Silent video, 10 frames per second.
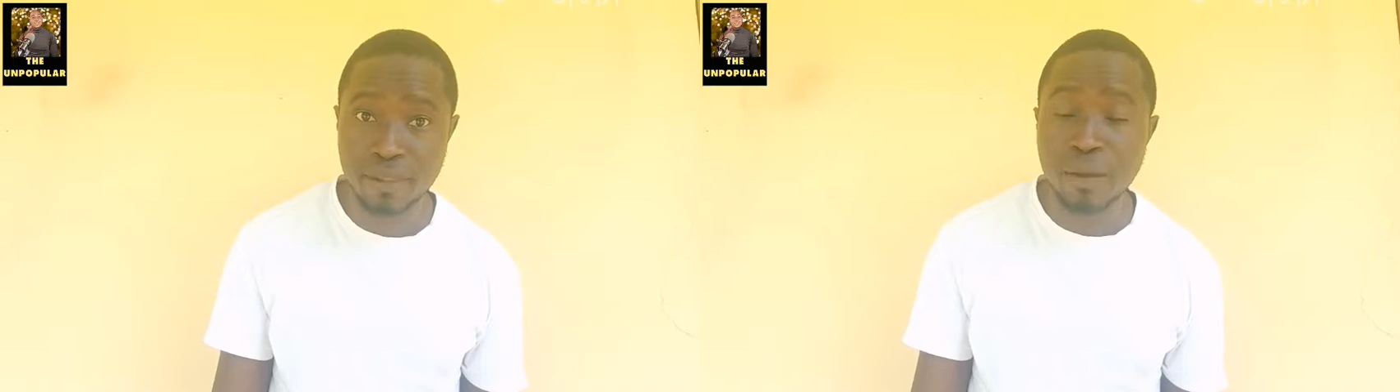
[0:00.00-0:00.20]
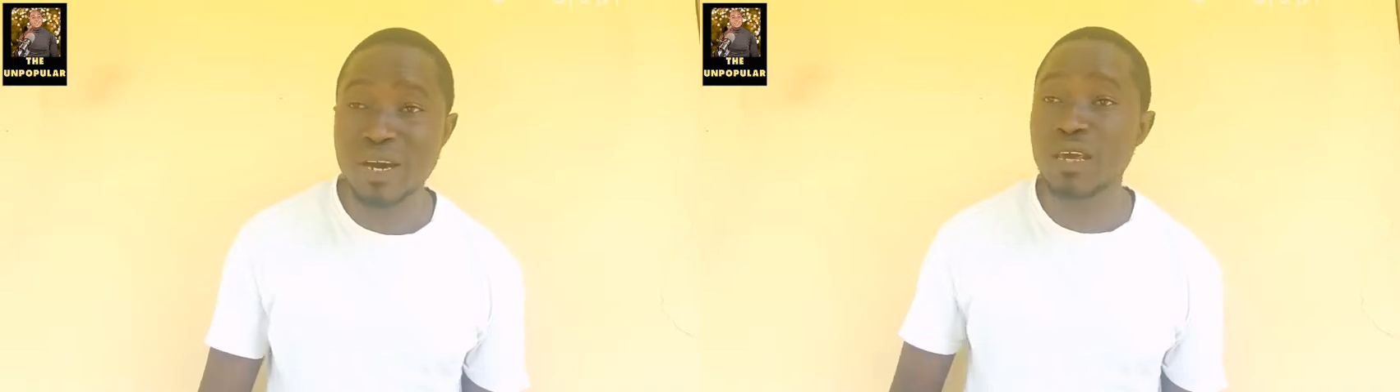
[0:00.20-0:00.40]

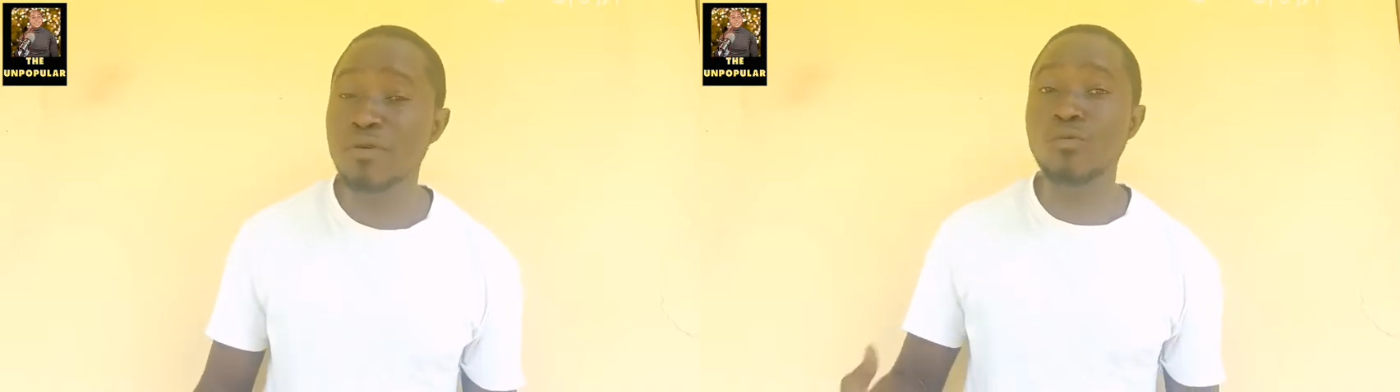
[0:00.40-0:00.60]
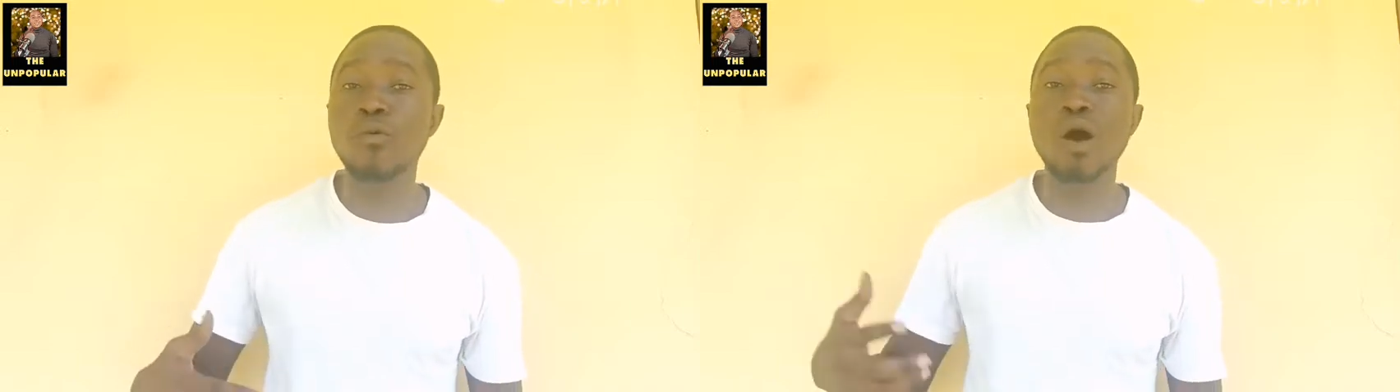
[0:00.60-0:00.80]
Many
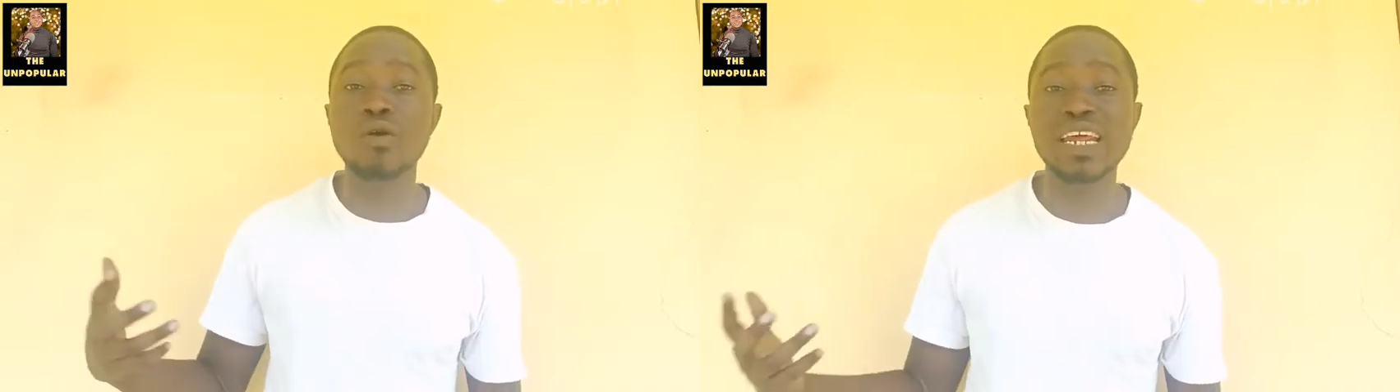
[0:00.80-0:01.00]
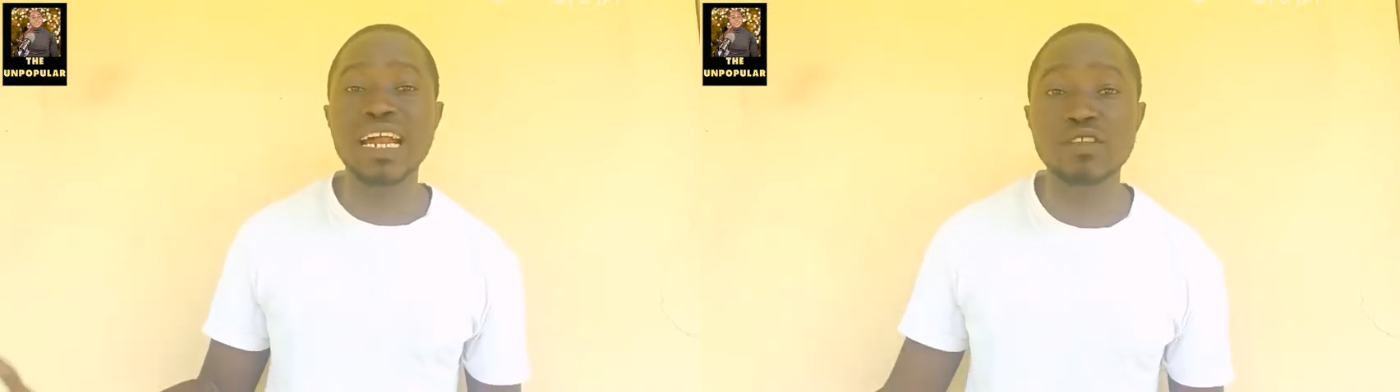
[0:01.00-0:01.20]
people are
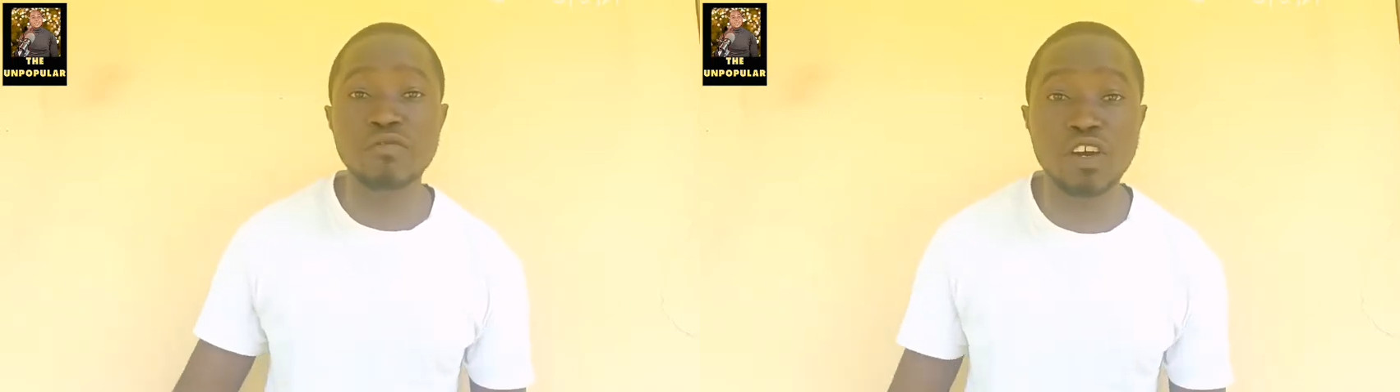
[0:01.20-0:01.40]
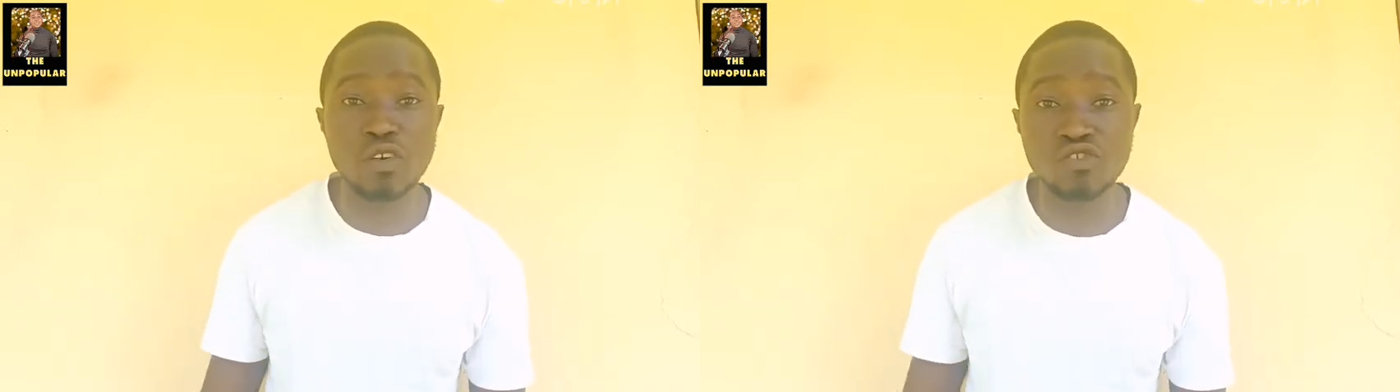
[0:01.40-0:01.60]
running out of
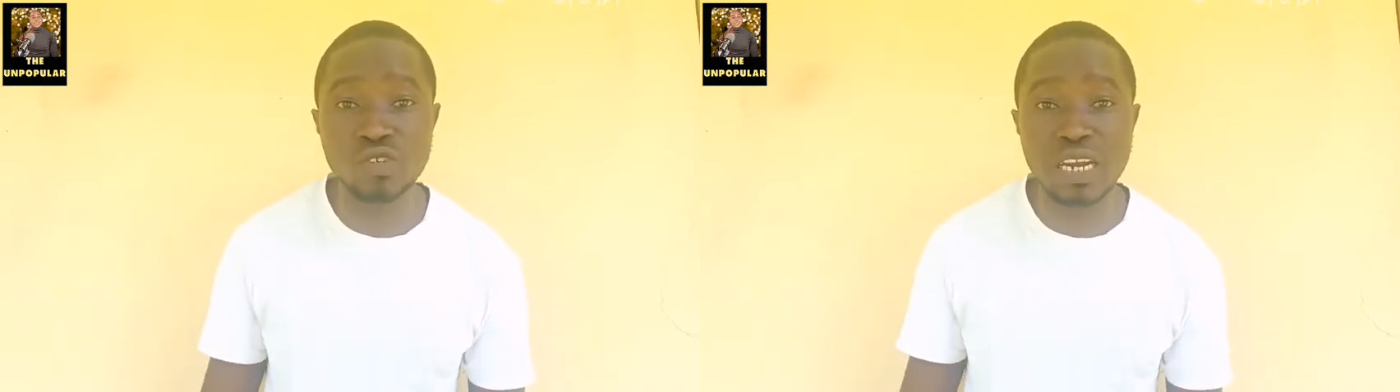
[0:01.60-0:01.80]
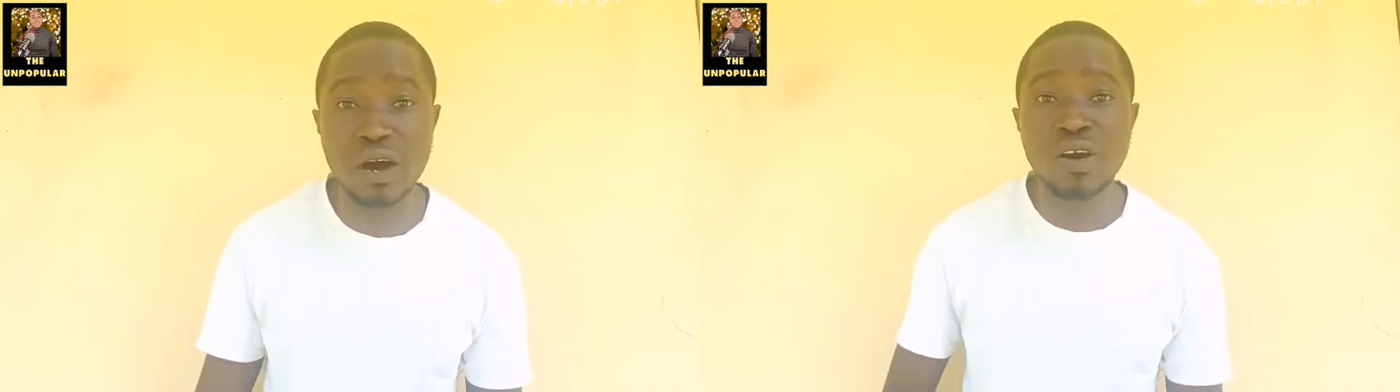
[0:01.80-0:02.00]
the country
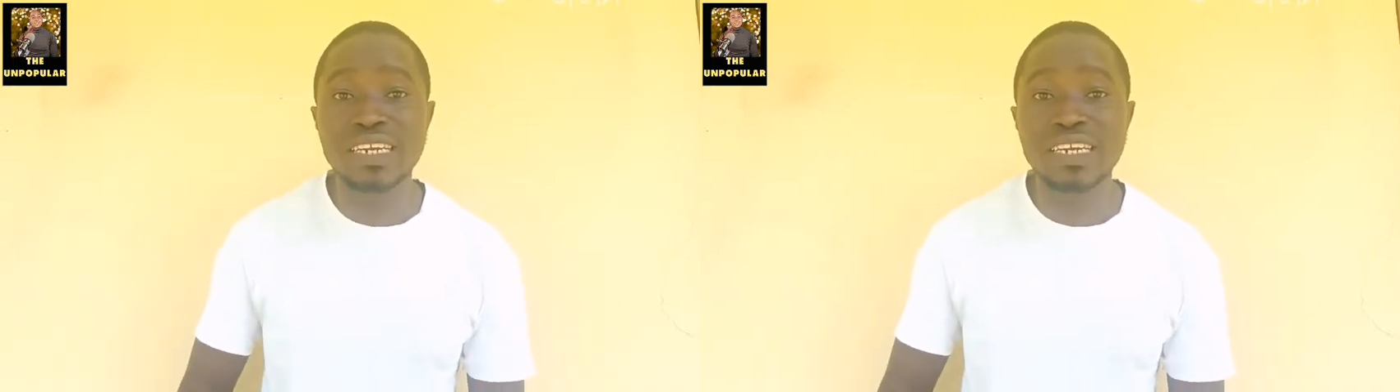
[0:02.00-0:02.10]
now.